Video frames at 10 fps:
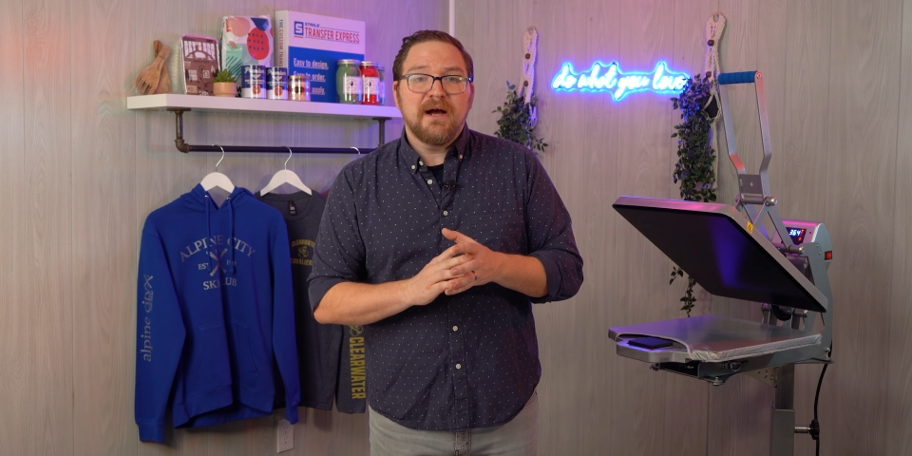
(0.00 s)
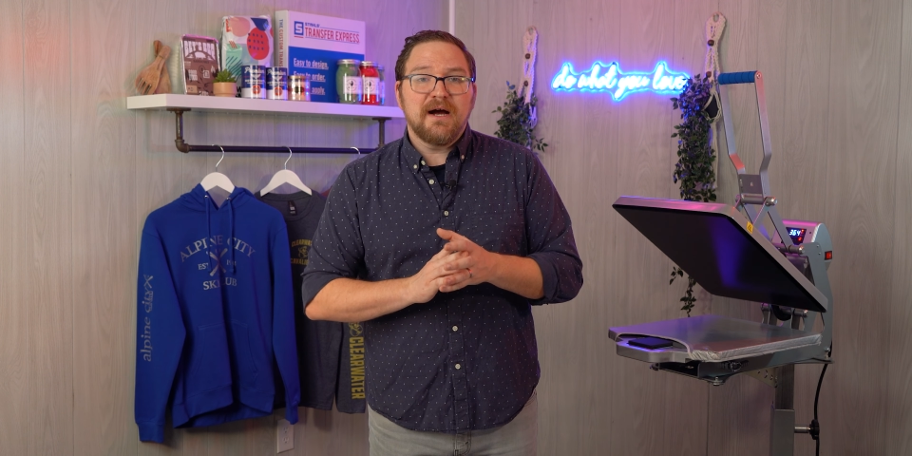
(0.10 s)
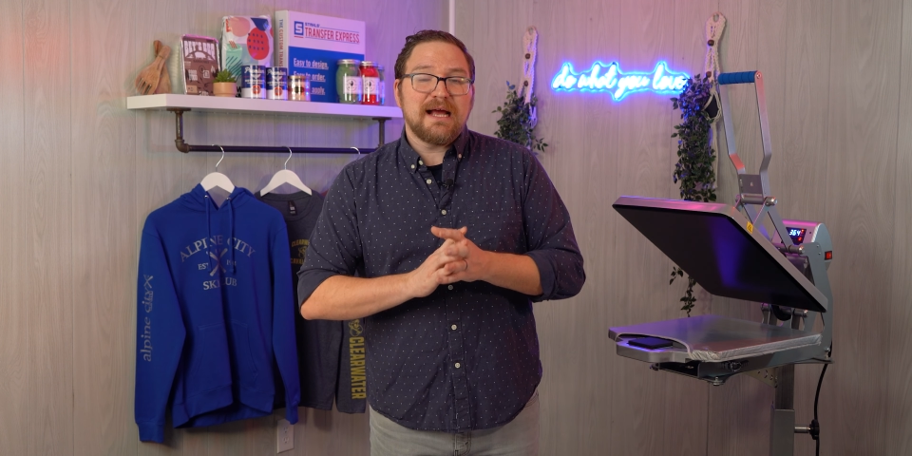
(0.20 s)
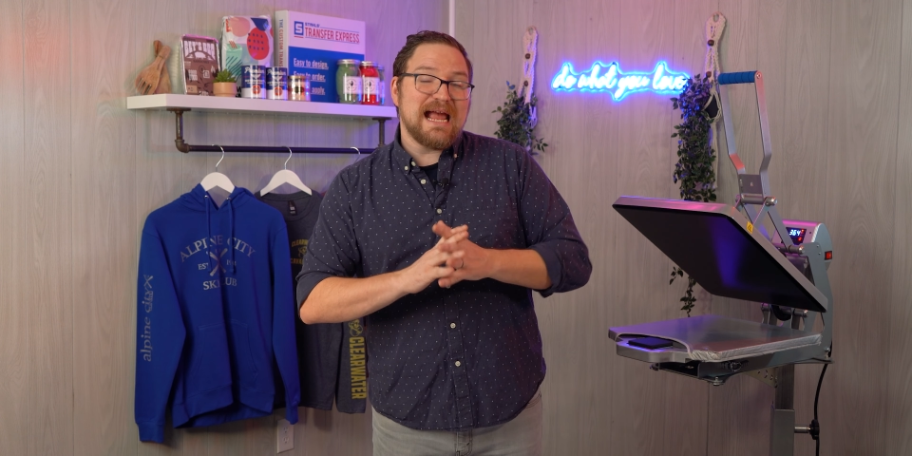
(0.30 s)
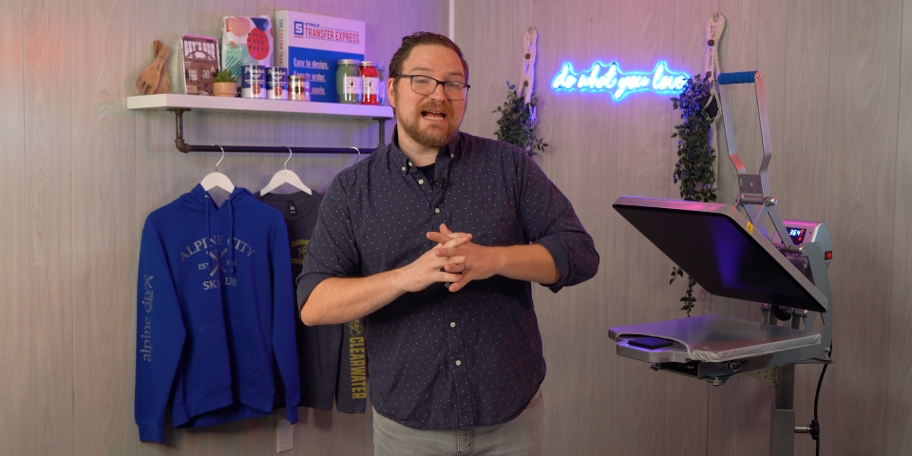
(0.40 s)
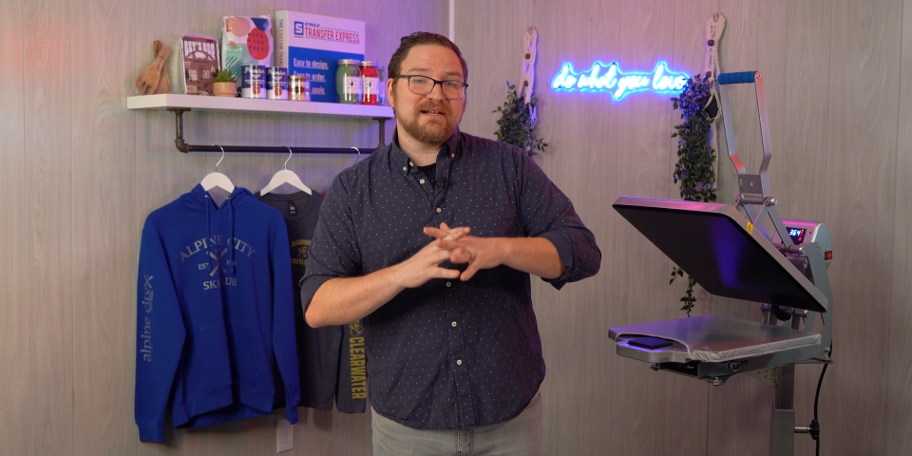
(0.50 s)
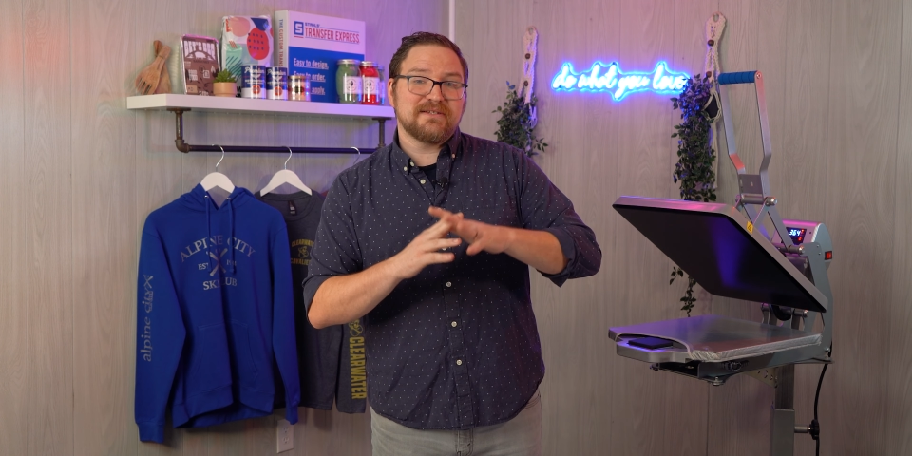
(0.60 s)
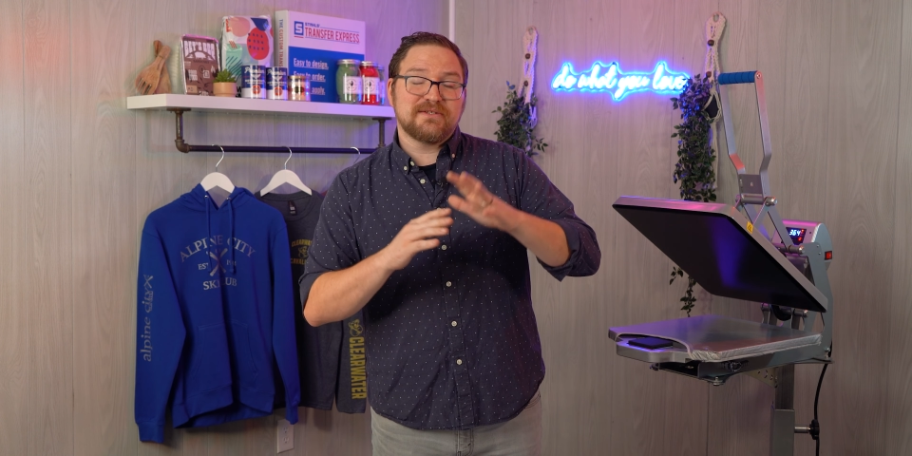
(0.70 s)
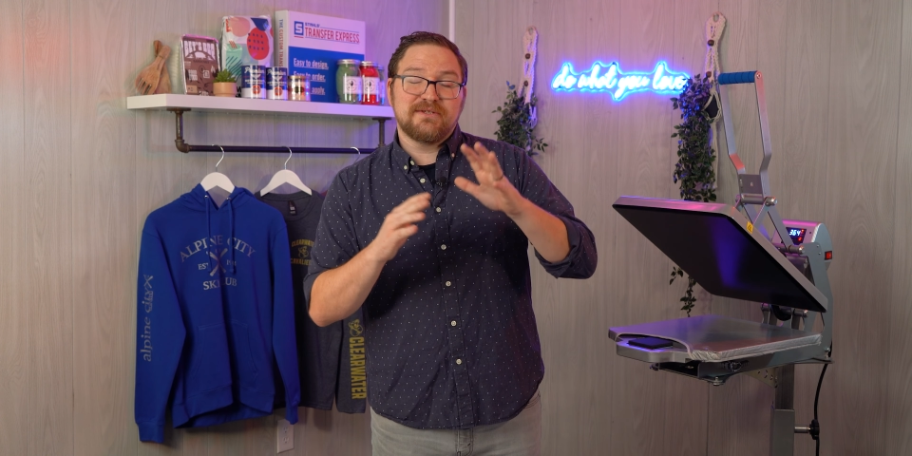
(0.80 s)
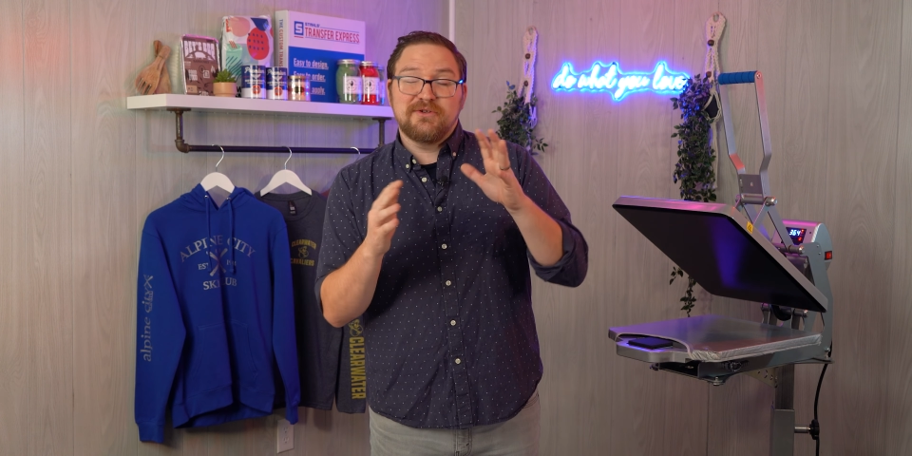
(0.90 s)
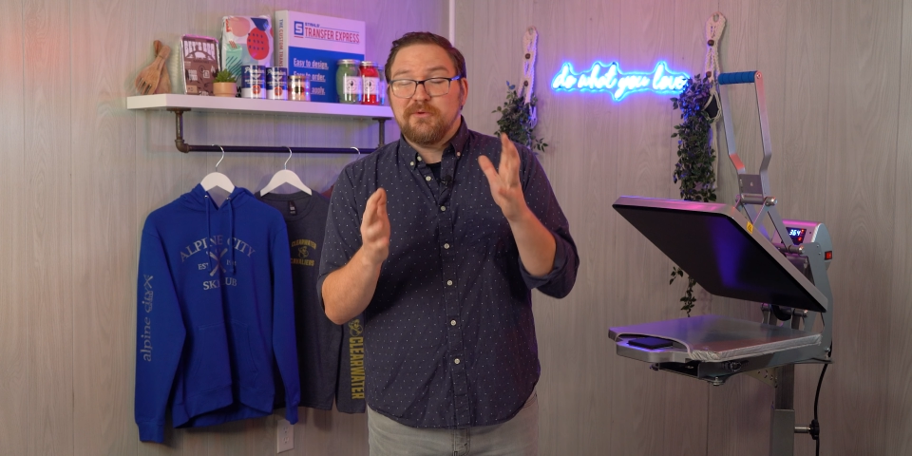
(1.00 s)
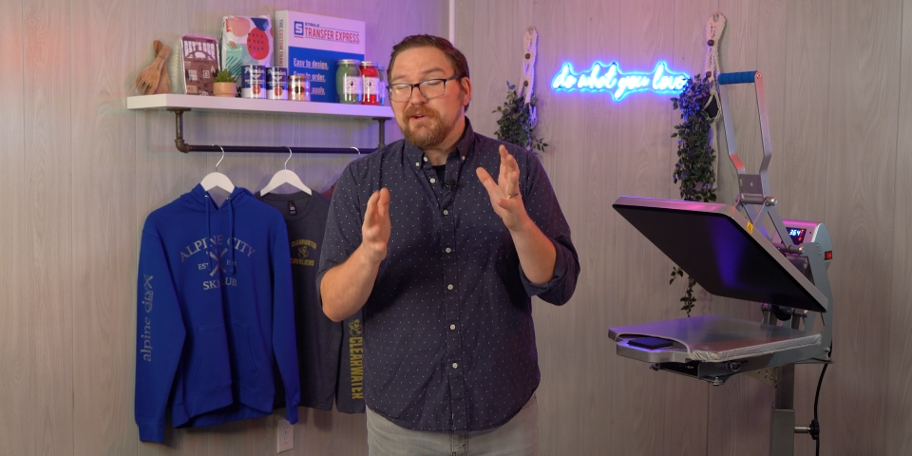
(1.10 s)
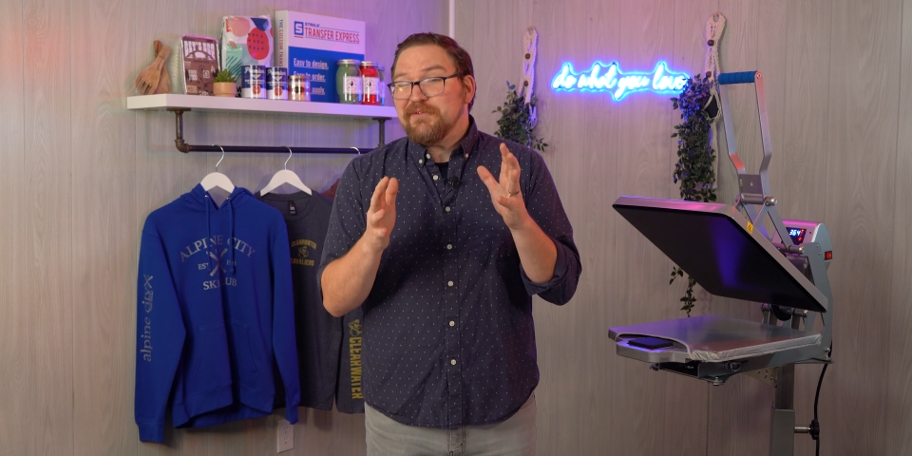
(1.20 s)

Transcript: uh, as nobody